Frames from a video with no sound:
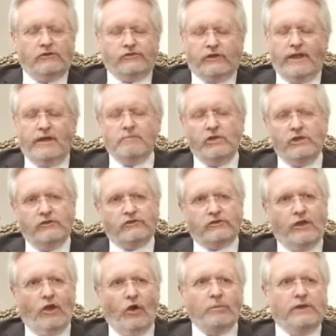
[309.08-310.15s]
So that means
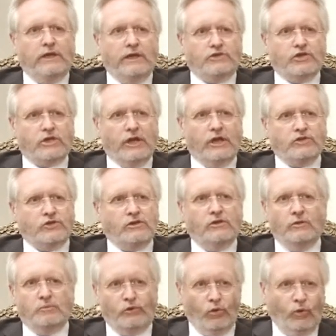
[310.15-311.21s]
helping education in
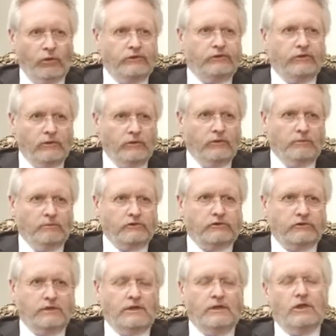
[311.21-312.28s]
the broad terms,
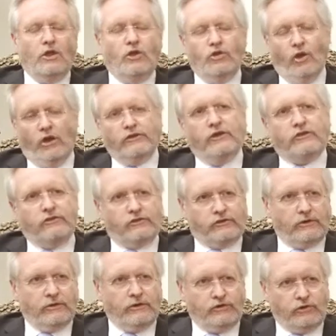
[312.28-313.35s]
not
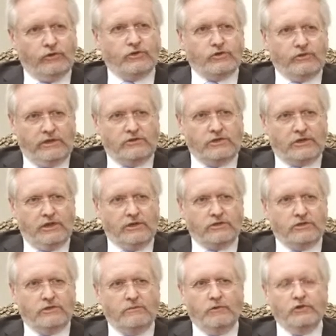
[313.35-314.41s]
necessarily tertiary
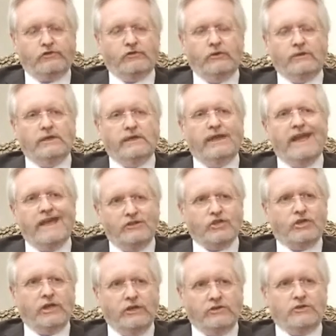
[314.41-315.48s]
education, but certainly
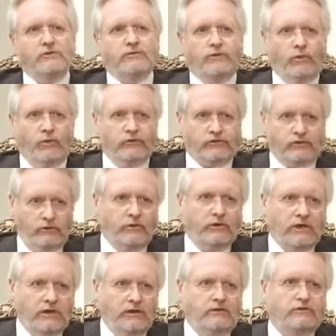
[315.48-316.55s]
education for school
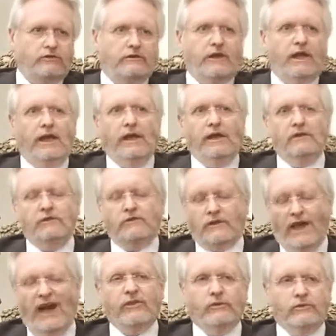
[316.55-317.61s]
kids and
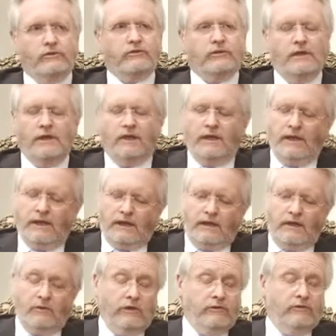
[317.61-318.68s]
others,
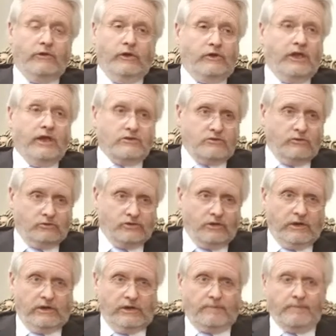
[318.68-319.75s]
even vocational
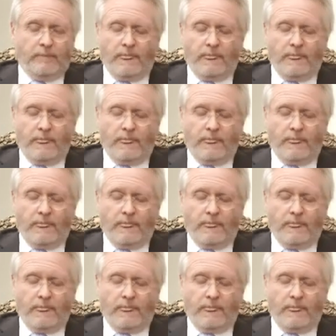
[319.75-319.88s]
training.